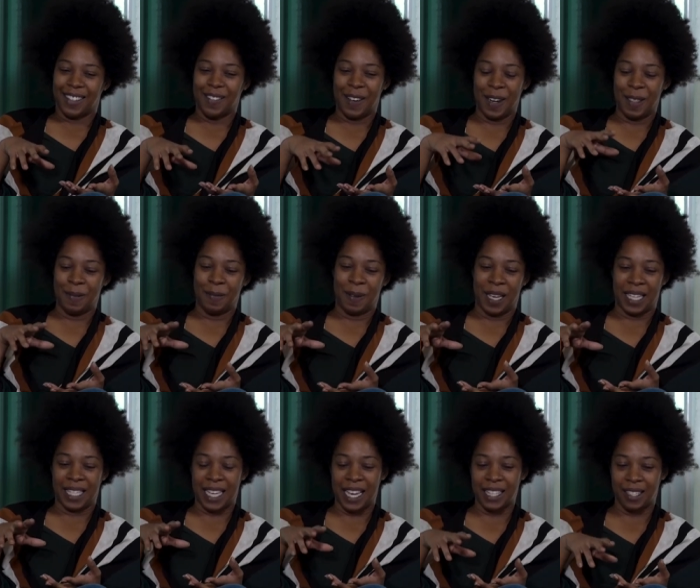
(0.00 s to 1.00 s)
one of the big
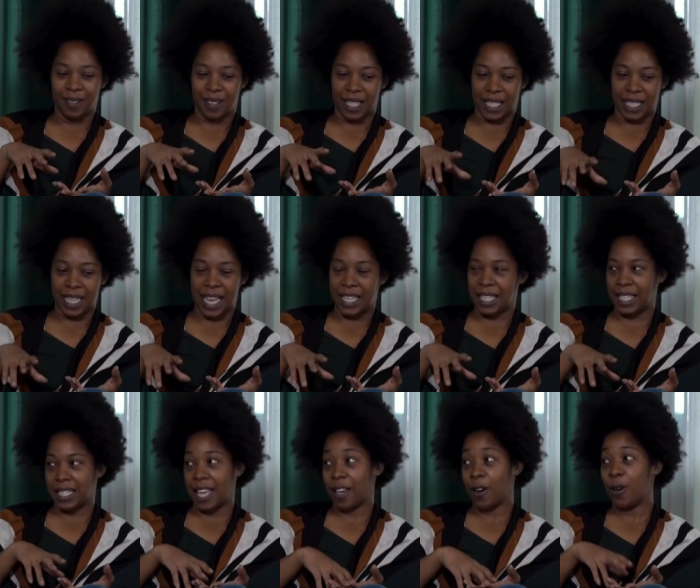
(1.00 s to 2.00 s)
signs of success
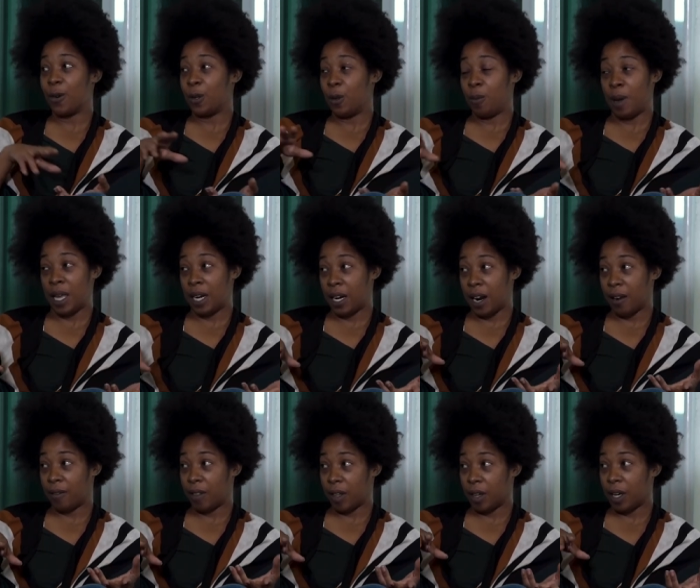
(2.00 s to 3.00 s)
is like oh you made it
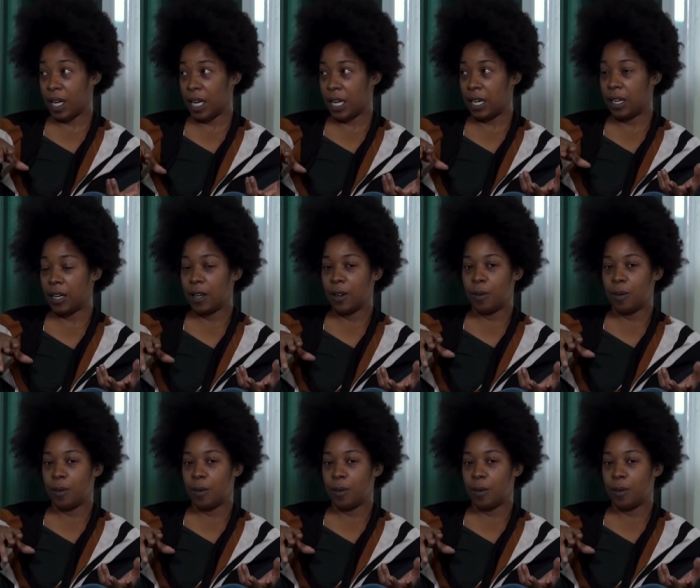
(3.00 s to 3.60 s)
out of the hood